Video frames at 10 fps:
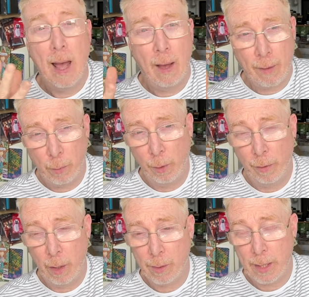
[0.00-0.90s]
I've had one of
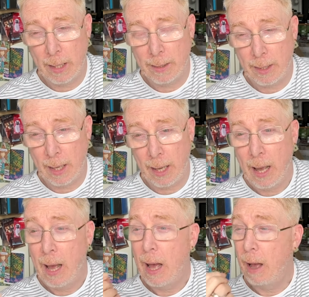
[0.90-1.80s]
those days today.
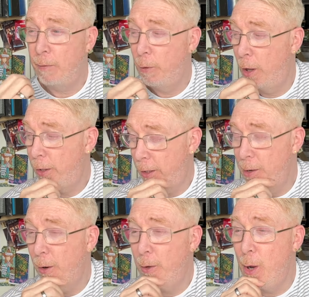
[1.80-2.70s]
I've not,
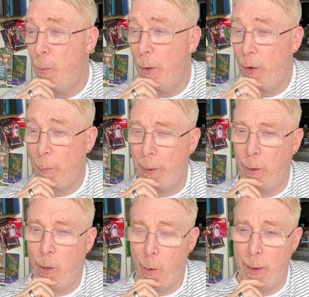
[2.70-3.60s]
not known whether I've been
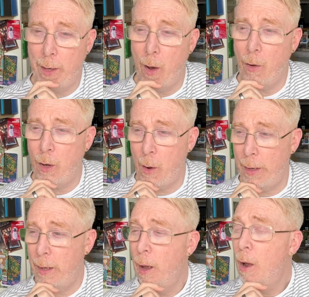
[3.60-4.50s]
coming or
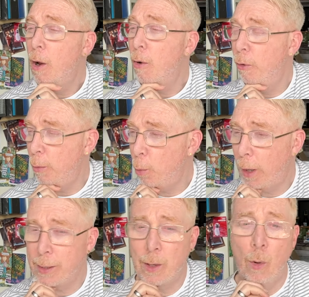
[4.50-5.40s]
going,
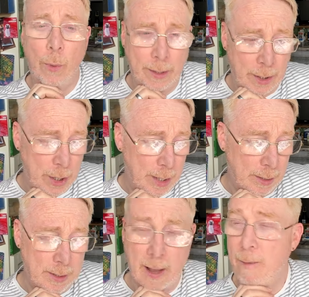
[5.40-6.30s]
rimwise or
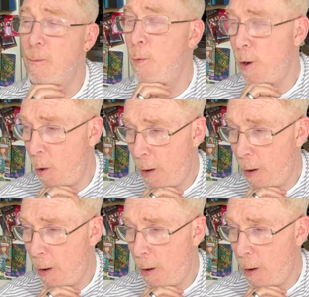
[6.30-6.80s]
widdershins, no